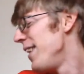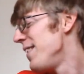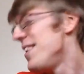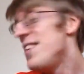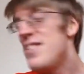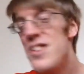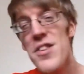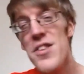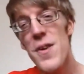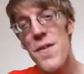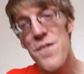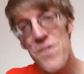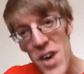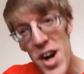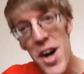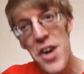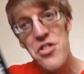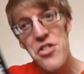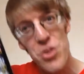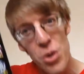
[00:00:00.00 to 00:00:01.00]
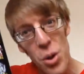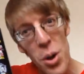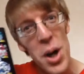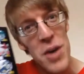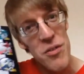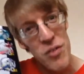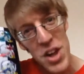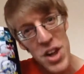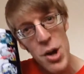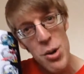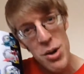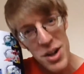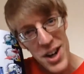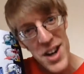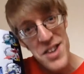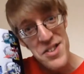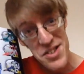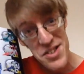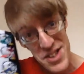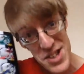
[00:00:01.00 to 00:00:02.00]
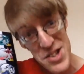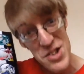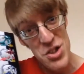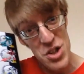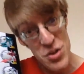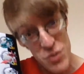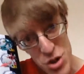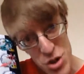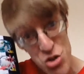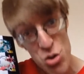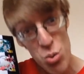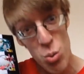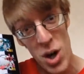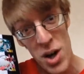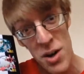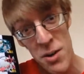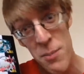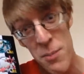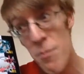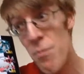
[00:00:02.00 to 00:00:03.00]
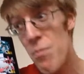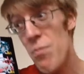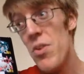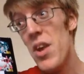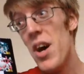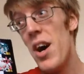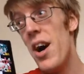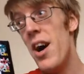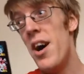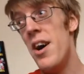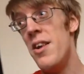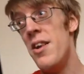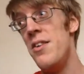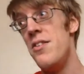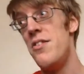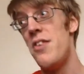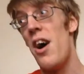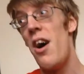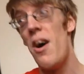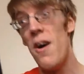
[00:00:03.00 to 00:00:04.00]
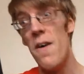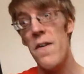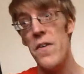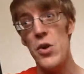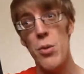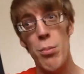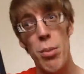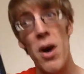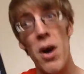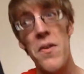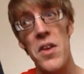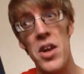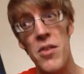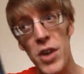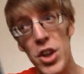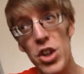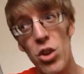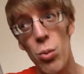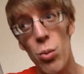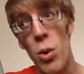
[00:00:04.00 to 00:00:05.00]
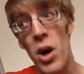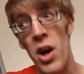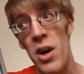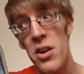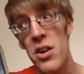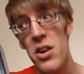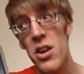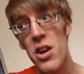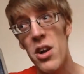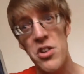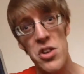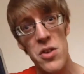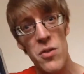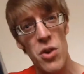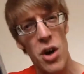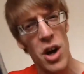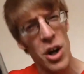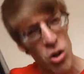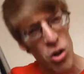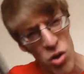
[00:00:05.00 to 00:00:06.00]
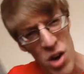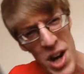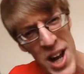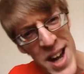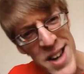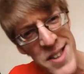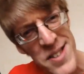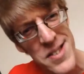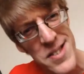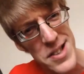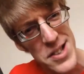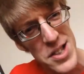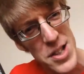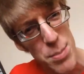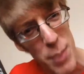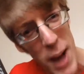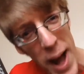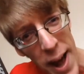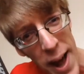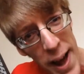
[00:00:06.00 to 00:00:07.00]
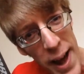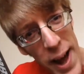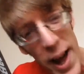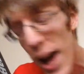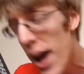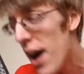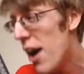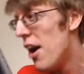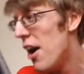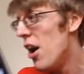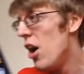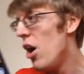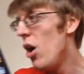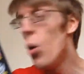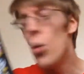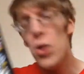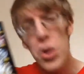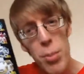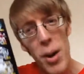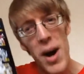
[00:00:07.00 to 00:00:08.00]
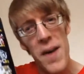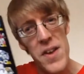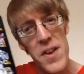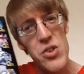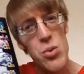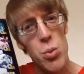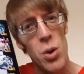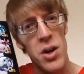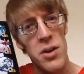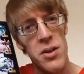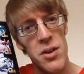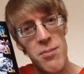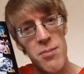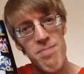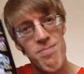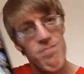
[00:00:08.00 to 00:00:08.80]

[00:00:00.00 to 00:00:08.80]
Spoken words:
This is the first toy of LIOKAISER since the original one. And either you buy the original one and you've got a grand to spare, or you buy this one.